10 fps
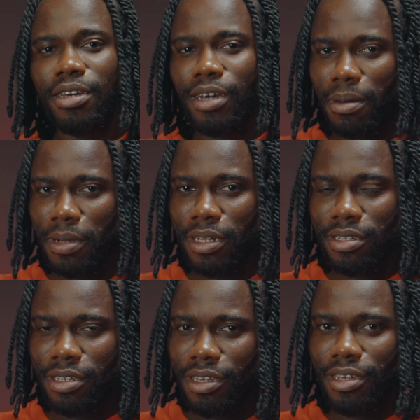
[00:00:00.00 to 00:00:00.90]
comment,
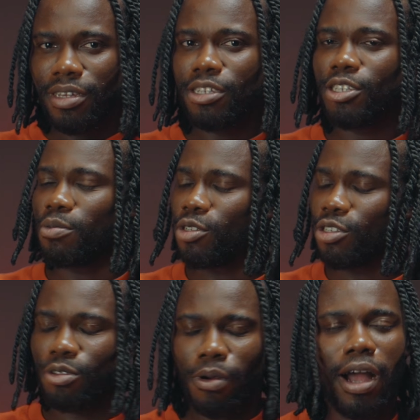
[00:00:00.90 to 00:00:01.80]

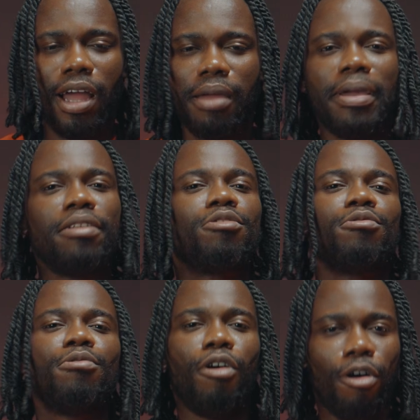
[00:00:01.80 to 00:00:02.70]
subscribe, and
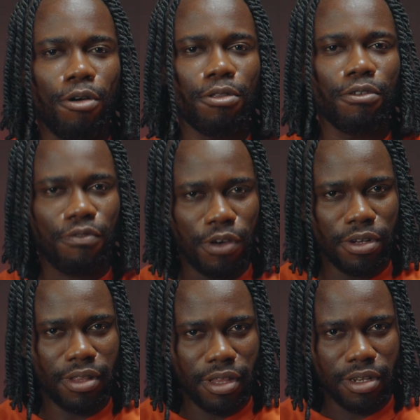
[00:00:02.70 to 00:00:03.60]
do all the
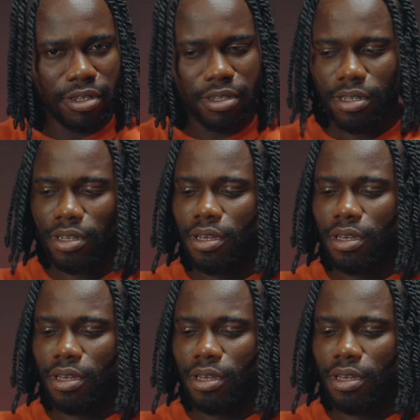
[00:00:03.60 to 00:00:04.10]
fun things.